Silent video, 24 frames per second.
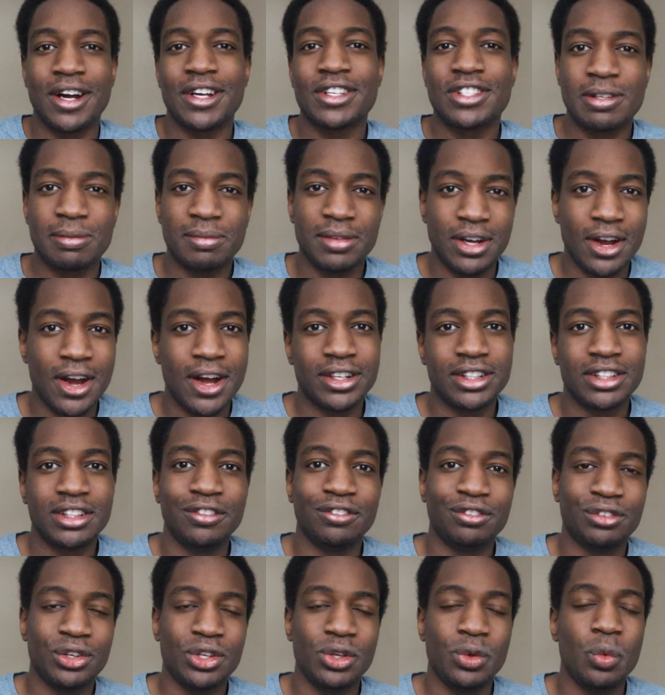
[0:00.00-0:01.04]
awesome
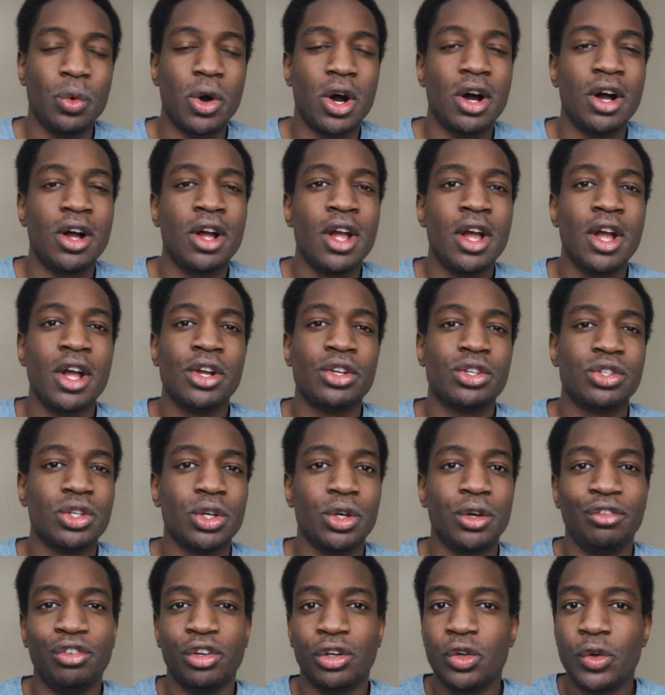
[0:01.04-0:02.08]
content for you all.
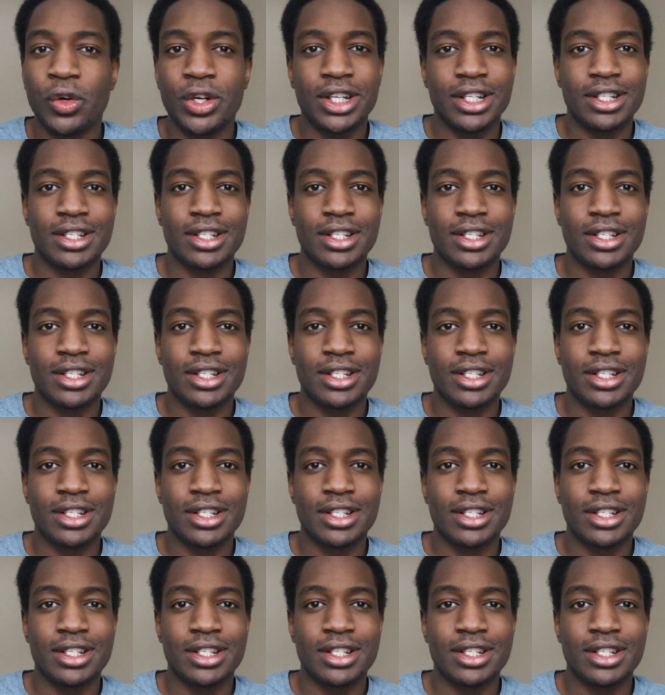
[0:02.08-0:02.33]
So if you're going